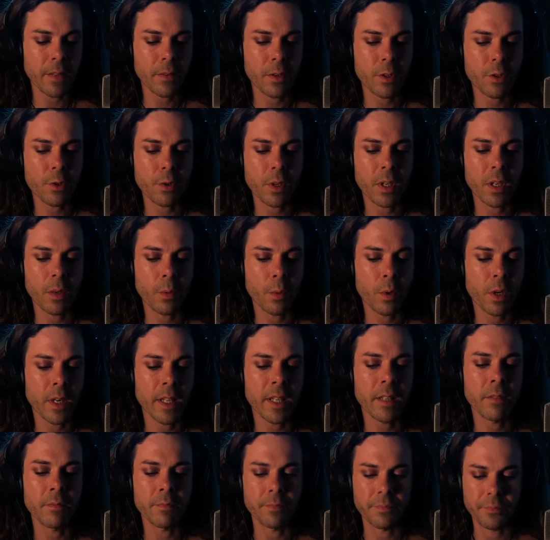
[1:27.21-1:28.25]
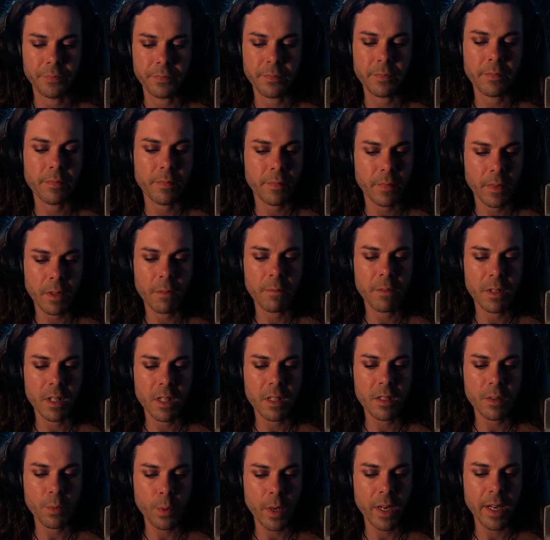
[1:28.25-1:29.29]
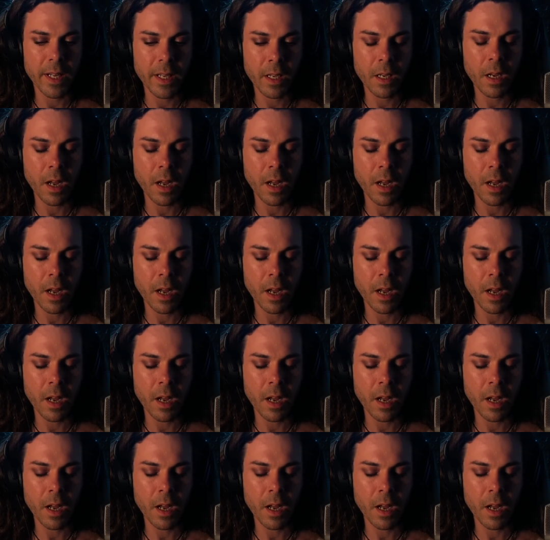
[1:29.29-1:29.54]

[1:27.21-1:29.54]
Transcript: a trigger warning for this reading.